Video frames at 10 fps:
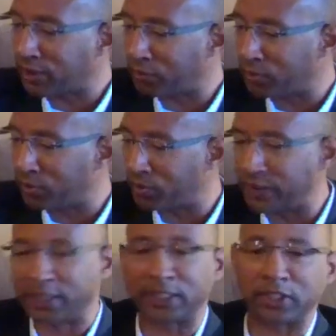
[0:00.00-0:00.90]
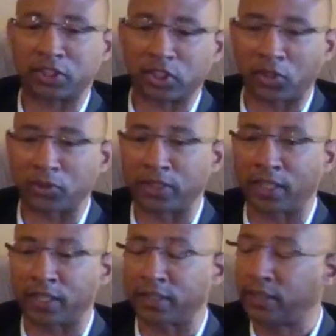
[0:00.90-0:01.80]
I'm going to end this show
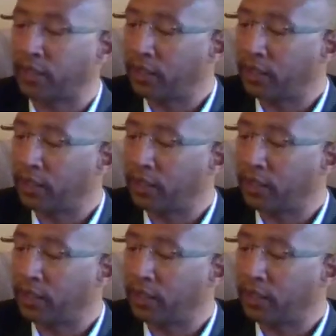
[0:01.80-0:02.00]
today,